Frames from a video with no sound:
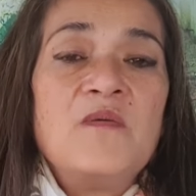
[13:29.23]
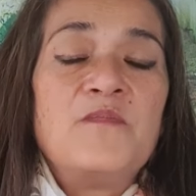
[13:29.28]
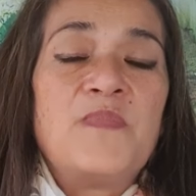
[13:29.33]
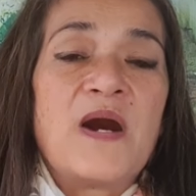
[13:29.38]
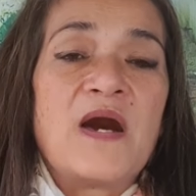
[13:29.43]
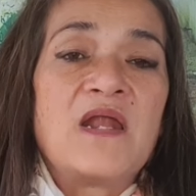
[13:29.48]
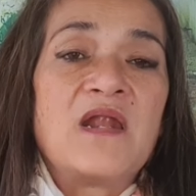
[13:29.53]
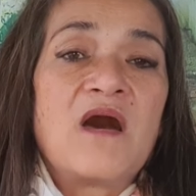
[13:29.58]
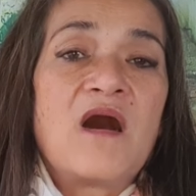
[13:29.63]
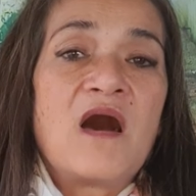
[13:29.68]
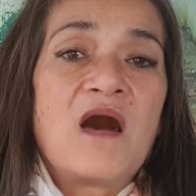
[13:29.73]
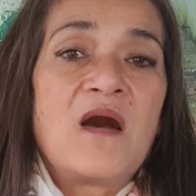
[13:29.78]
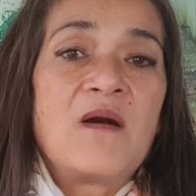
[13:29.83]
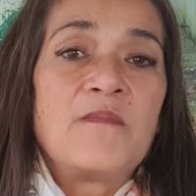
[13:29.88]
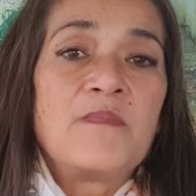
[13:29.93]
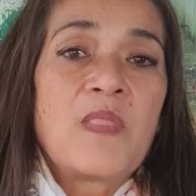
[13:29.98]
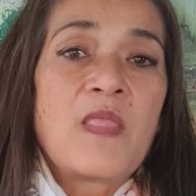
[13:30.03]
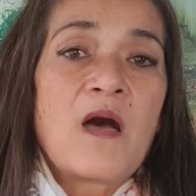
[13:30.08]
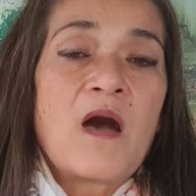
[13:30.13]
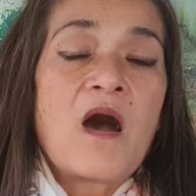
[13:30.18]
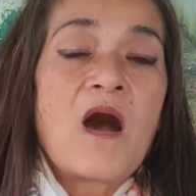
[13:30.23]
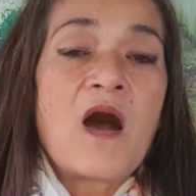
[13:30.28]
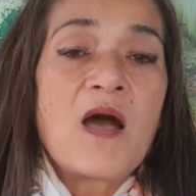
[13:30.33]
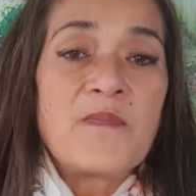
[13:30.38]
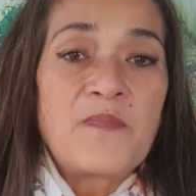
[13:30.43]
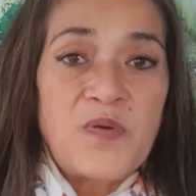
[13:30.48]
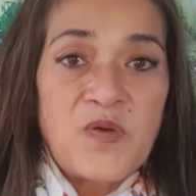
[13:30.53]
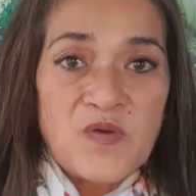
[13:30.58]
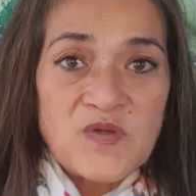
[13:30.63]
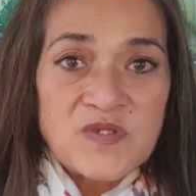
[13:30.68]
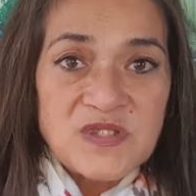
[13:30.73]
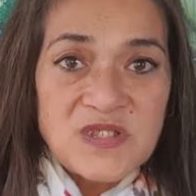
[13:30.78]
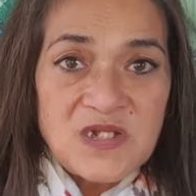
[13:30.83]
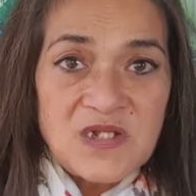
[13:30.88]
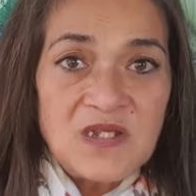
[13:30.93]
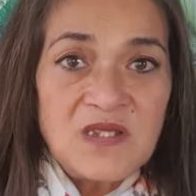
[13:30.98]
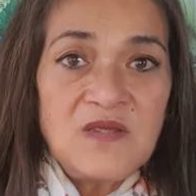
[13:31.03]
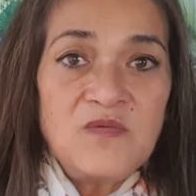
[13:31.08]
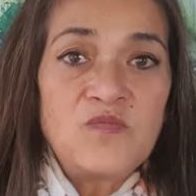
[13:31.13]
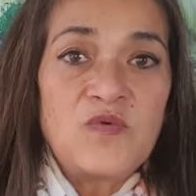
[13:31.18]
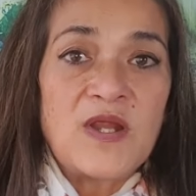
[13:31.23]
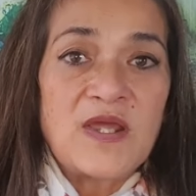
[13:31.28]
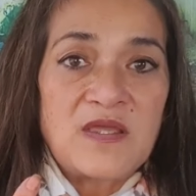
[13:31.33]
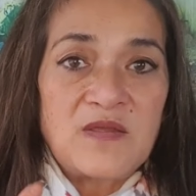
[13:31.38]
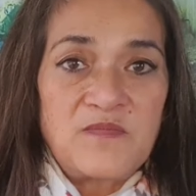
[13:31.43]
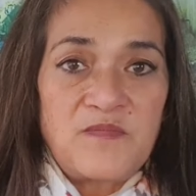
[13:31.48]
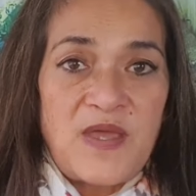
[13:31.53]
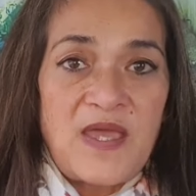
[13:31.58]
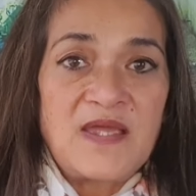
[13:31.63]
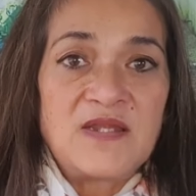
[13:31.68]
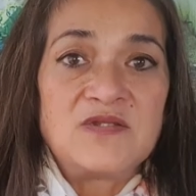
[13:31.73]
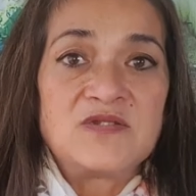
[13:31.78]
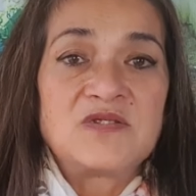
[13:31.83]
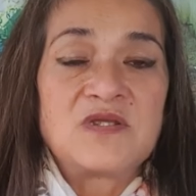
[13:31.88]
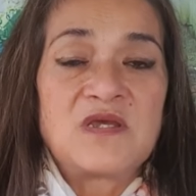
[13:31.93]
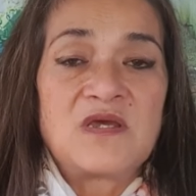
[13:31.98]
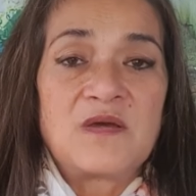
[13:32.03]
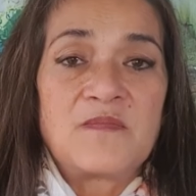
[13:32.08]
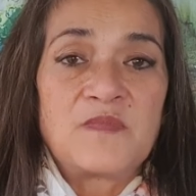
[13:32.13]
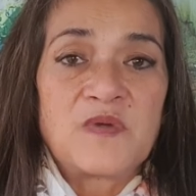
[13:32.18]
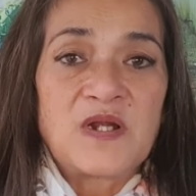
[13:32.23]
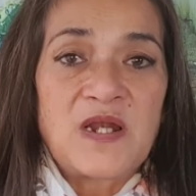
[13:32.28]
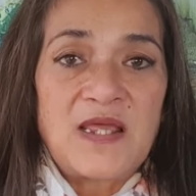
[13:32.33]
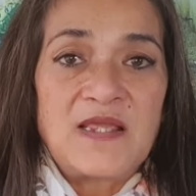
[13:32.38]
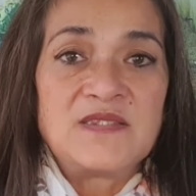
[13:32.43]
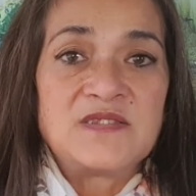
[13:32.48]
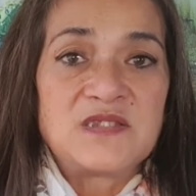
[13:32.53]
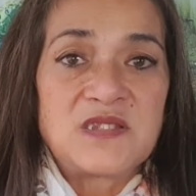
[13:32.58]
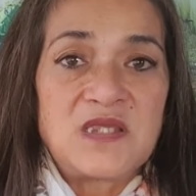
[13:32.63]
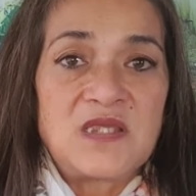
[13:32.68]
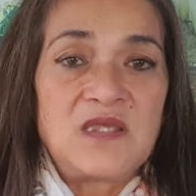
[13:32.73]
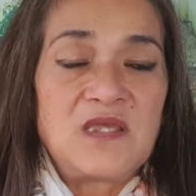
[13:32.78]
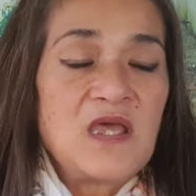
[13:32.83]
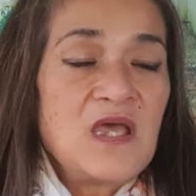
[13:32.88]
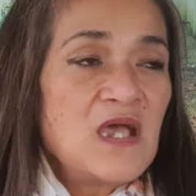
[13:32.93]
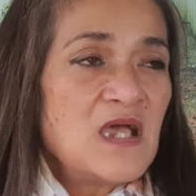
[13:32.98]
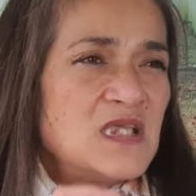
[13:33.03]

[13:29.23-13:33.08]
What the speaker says: But I personally recommend cleansing,